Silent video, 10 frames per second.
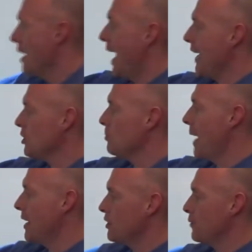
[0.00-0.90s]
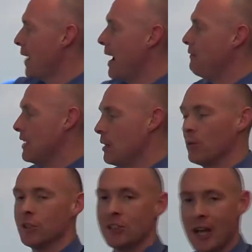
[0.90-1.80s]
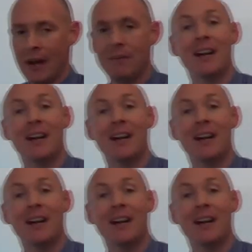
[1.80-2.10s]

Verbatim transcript: x minus 5 equals 10.